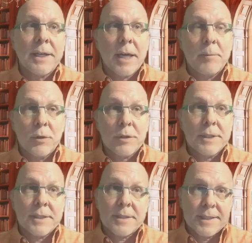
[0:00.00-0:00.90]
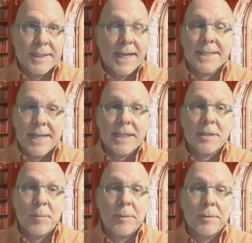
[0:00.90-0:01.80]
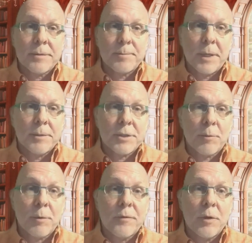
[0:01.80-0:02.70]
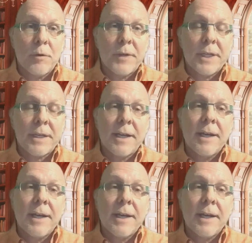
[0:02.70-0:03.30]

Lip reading: and Booklist decides not to publish a review of it,